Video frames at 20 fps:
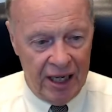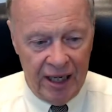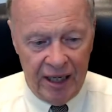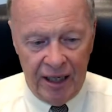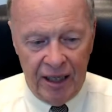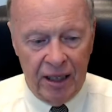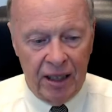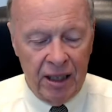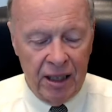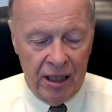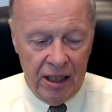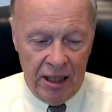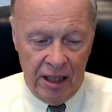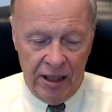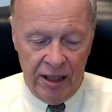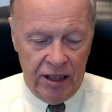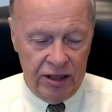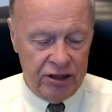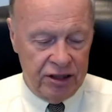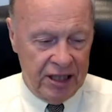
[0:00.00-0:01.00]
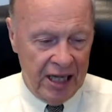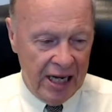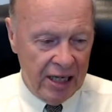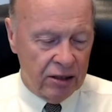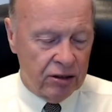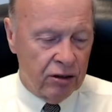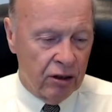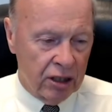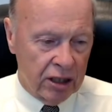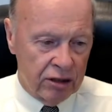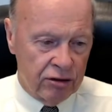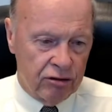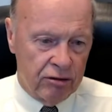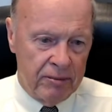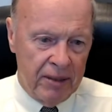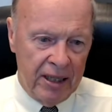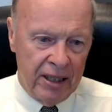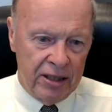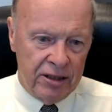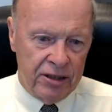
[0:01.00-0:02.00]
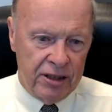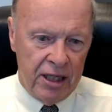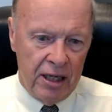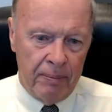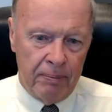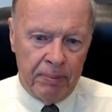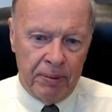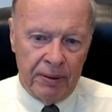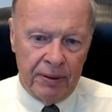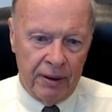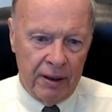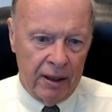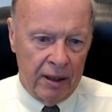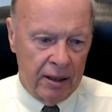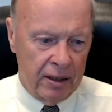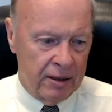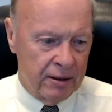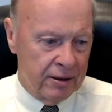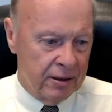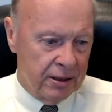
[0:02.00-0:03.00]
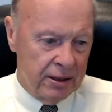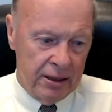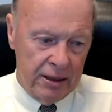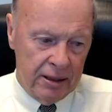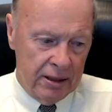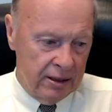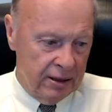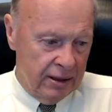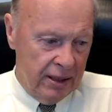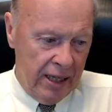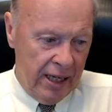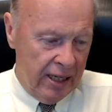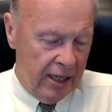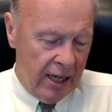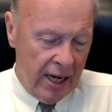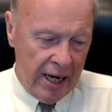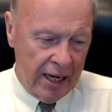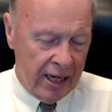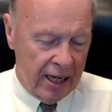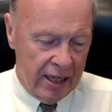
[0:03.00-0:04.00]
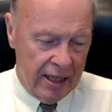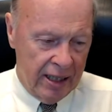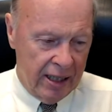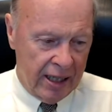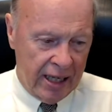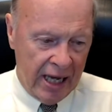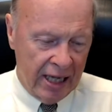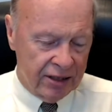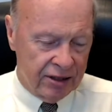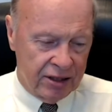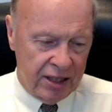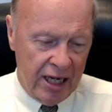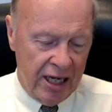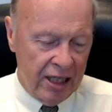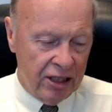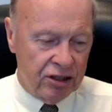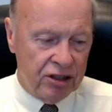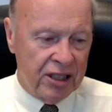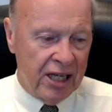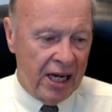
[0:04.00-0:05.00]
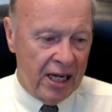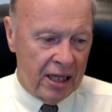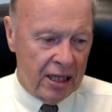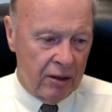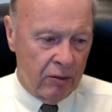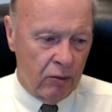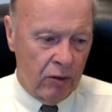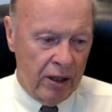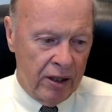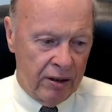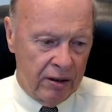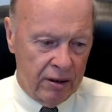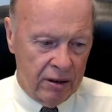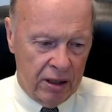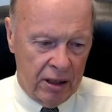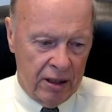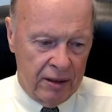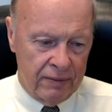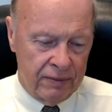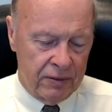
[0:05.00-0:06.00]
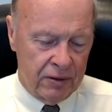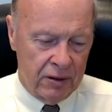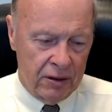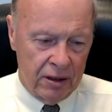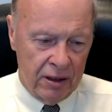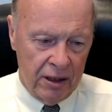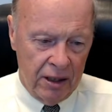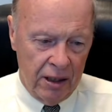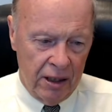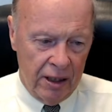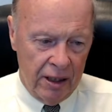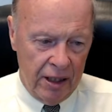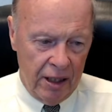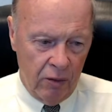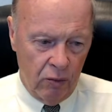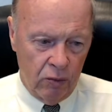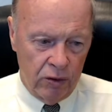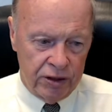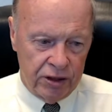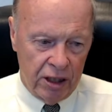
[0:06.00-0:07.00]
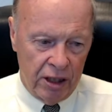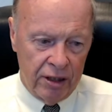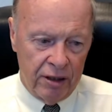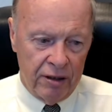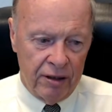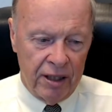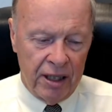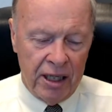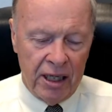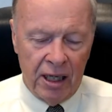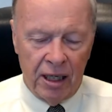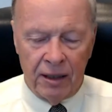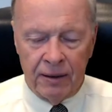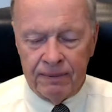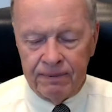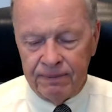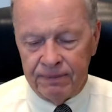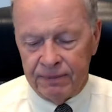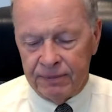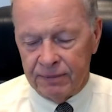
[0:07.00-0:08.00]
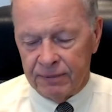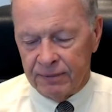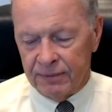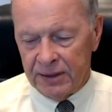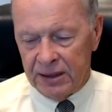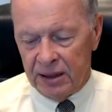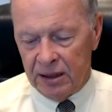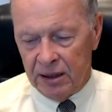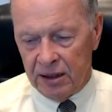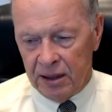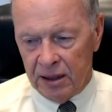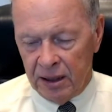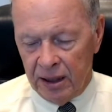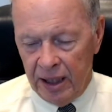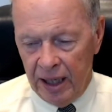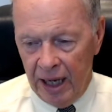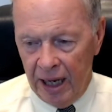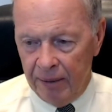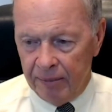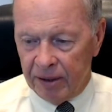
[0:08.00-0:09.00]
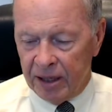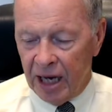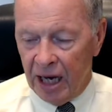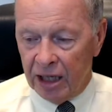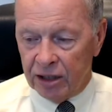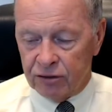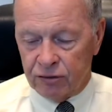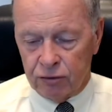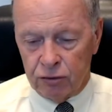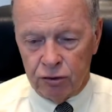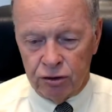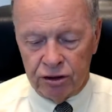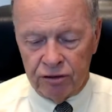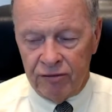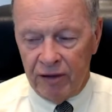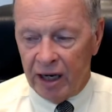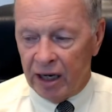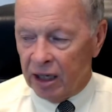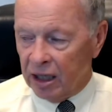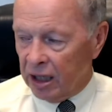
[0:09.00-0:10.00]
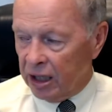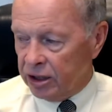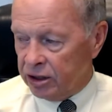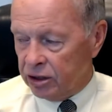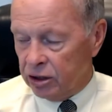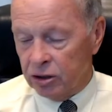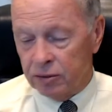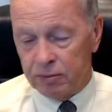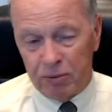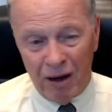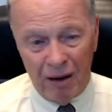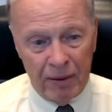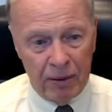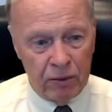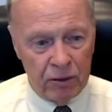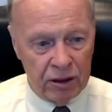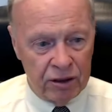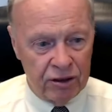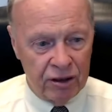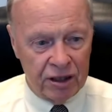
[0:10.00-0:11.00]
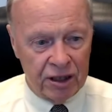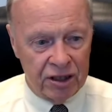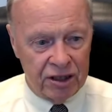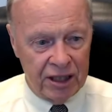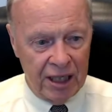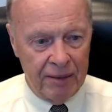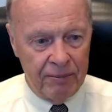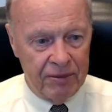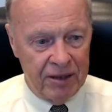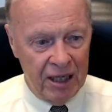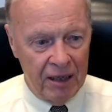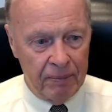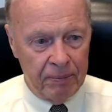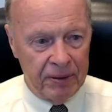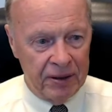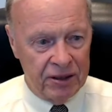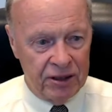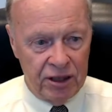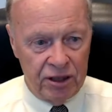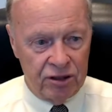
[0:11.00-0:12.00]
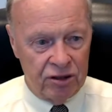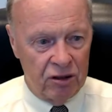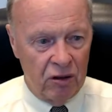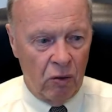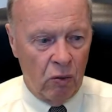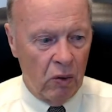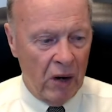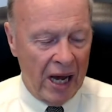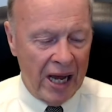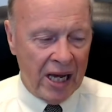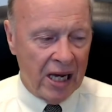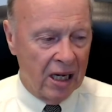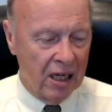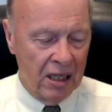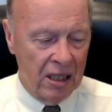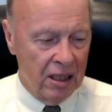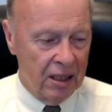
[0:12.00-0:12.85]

and the state took a tremendous dip. Uh, and I, I, guess any state that went uh, that was under the uh, MCAS rules and regulations probably would have took the same dip. It's just no way